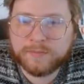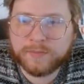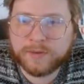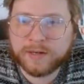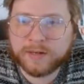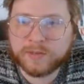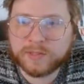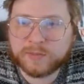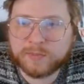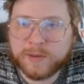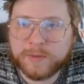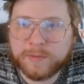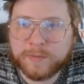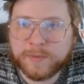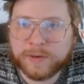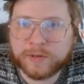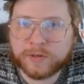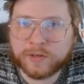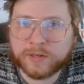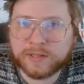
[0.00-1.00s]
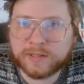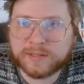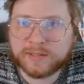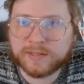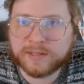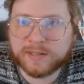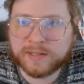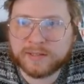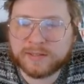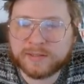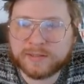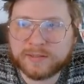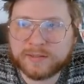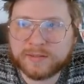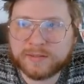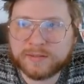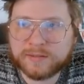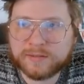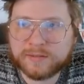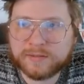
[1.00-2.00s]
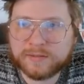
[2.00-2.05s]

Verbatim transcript: But it was maybe better against this.